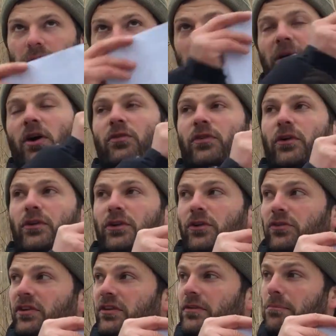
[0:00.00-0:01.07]
When we go further,
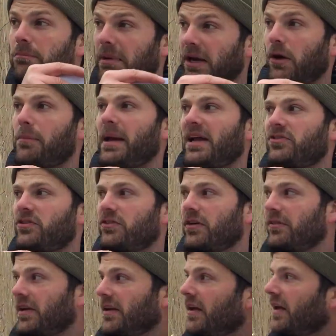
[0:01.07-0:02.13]
you'll see some bigger patches
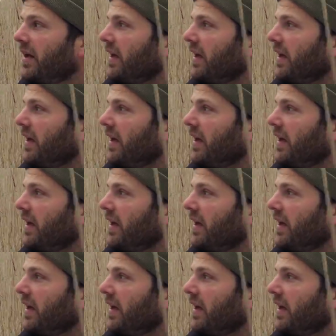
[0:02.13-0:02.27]
of it